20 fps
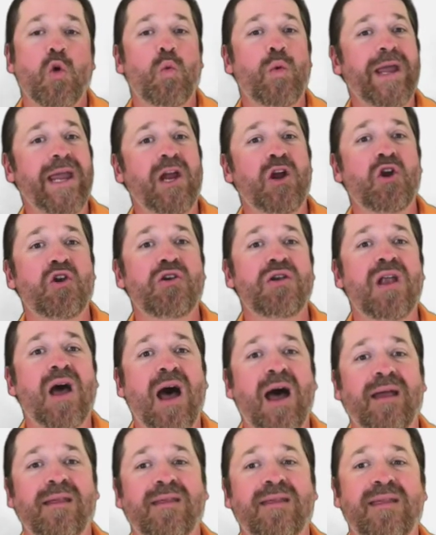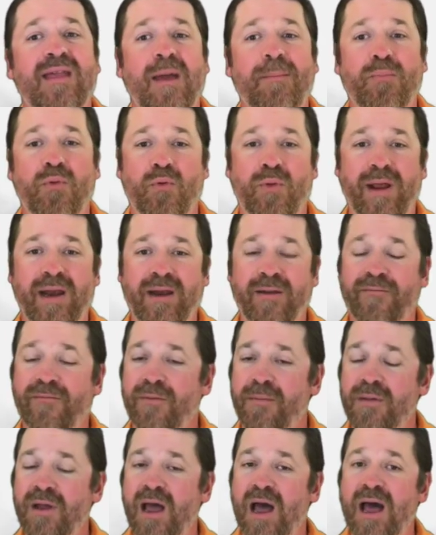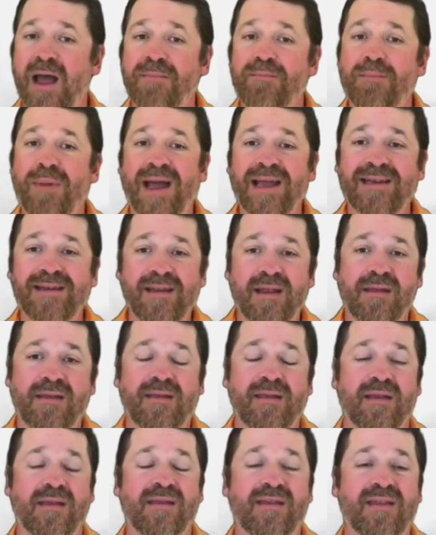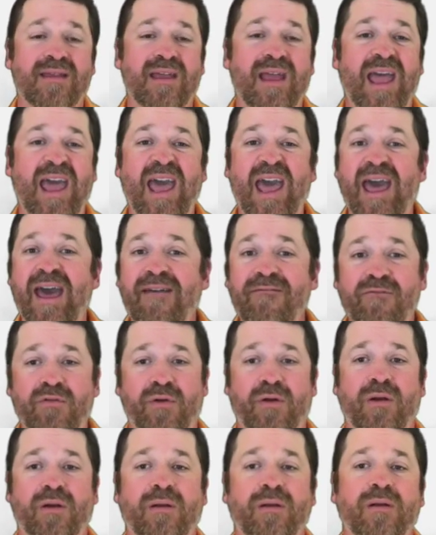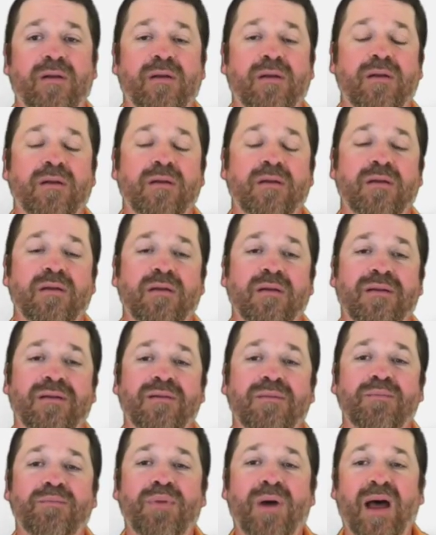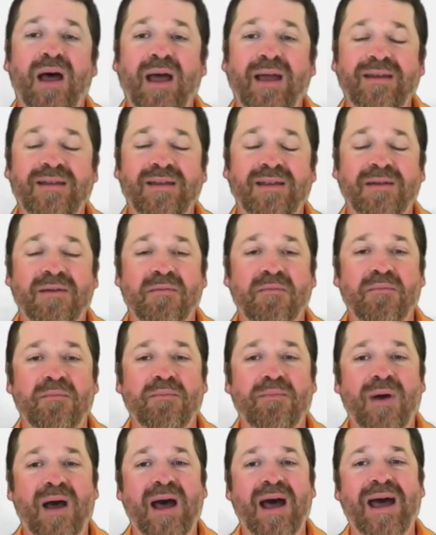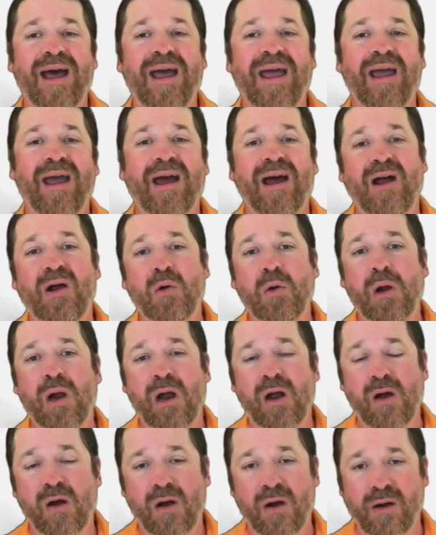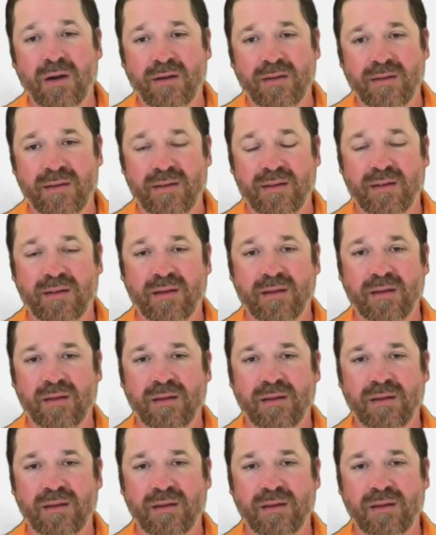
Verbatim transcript: we are not separated from God by distance, ever, but by our hearts.